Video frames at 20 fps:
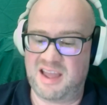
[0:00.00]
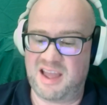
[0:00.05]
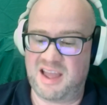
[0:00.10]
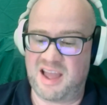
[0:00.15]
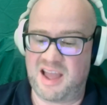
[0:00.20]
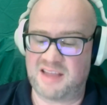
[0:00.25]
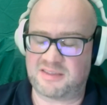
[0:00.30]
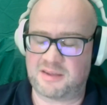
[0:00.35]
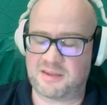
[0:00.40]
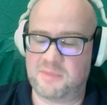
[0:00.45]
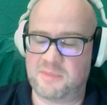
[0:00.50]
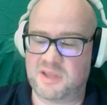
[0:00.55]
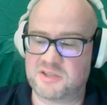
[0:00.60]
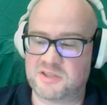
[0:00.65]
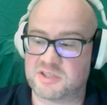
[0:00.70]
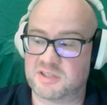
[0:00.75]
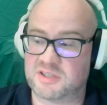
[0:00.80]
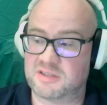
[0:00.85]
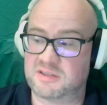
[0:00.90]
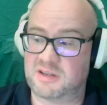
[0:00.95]
as I
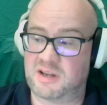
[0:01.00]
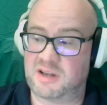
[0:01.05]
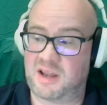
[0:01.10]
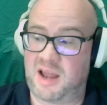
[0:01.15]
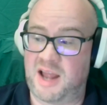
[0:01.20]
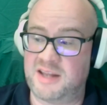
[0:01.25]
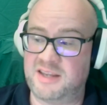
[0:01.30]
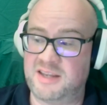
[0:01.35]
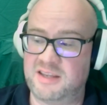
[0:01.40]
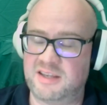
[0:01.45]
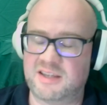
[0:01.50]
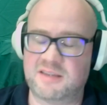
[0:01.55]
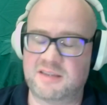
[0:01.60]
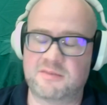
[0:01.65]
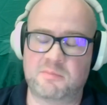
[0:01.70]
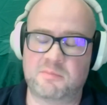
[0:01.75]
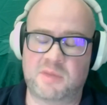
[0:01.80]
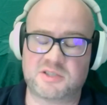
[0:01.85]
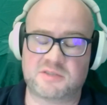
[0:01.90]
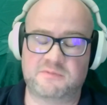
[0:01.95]
mentioned, I didn't get
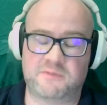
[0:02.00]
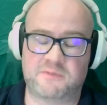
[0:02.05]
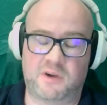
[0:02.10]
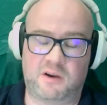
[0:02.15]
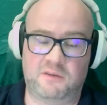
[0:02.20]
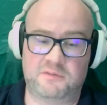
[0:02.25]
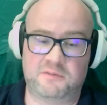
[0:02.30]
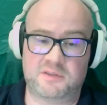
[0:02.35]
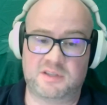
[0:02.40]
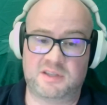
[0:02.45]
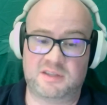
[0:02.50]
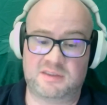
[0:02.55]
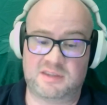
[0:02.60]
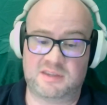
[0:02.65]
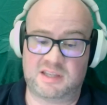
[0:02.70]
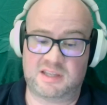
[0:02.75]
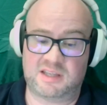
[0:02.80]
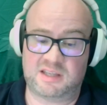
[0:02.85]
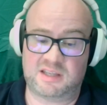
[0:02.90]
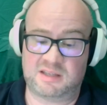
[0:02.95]
much involved in
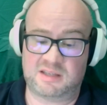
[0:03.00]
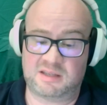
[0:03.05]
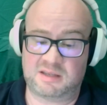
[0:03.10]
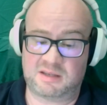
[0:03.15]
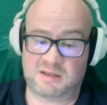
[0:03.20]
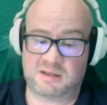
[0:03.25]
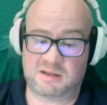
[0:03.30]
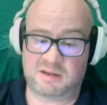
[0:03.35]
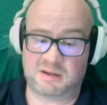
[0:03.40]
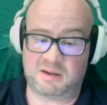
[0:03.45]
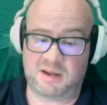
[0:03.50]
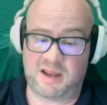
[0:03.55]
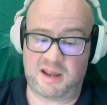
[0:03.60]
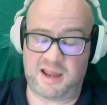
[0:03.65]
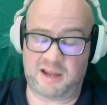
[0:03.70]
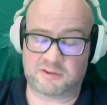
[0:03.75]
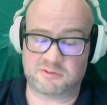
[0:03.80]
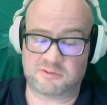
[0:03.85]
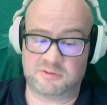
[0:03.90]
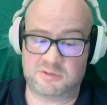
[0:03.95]
the
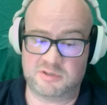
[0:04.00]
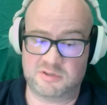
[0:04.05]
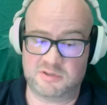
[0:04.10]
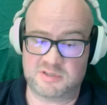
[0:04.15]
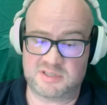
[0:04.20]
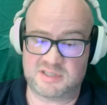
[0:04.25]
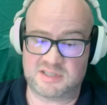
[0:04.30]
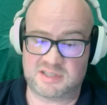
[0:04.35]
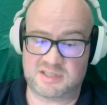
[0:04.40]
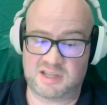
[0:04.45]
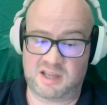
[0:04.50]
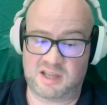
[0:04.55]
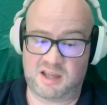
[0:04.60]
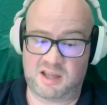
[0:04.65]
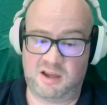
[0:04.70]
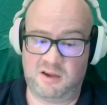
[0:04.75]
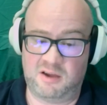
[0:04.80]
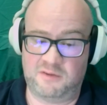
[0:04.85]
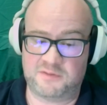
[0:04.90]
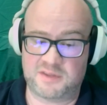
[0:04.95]
actual using
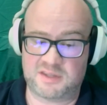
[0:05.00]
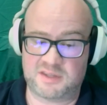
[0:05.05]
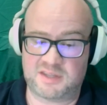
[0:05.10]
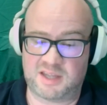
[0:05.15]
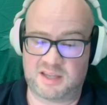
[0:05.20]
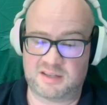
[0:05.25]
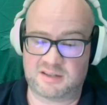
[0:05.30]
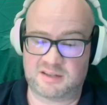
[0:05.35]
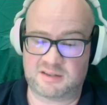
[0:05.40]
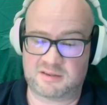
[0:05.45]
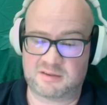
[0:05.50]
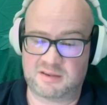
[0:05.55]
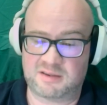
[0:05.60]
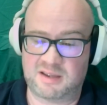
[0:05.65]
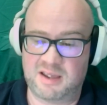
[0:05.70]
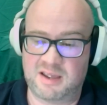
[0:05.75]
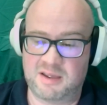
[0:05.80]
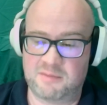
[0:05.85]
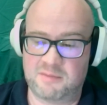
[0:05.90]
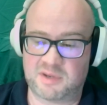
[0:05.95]
of the data
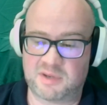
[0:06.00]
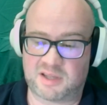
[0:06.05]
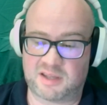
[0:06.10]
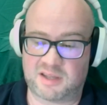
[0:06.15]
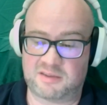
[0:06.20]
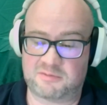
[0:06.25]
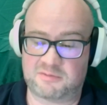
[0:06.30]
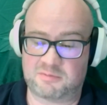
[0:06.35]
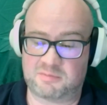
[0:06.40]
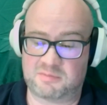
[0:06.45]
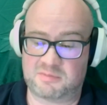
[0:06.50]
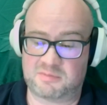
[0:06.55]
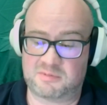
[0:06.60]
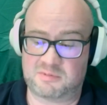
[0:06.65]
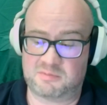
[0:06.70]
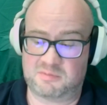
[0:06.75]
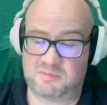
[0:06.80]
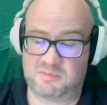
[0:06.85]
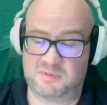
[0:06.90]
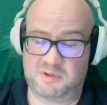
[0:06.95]
because
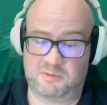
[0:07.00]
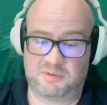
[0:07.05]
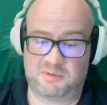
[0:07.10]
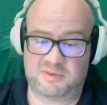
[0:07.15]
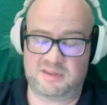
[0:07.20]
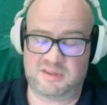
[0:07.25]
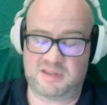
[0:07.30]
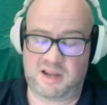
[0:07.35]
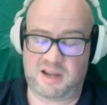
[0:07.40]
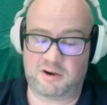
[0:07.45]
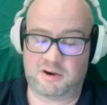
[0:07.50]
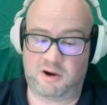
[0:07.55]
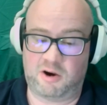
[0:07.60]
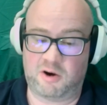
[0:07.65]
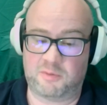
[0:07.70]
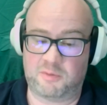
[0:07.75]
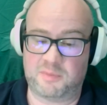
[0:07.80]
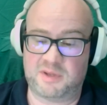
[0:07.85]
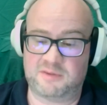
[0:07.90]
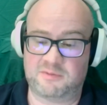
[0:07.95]
there was an entire
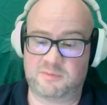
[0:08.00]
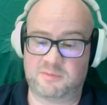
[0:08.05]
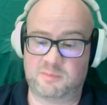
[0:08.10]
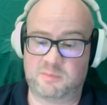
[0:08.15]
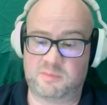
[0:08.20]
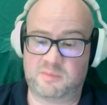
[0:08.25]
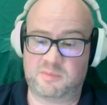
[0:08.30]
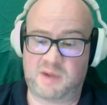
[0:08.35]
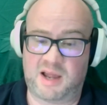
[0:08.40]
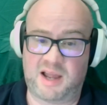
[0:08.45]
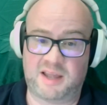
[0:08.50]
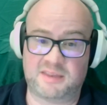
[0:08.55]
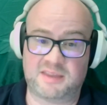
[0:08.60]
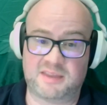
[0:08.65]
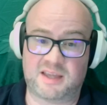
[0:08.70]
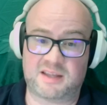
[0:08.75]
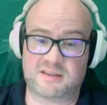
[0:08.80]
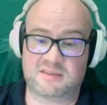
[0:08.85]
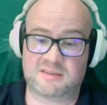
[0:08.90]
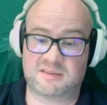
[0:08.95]
army behind
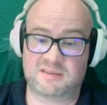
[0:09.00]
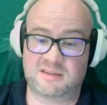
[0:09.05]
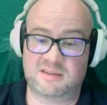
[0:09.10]
that.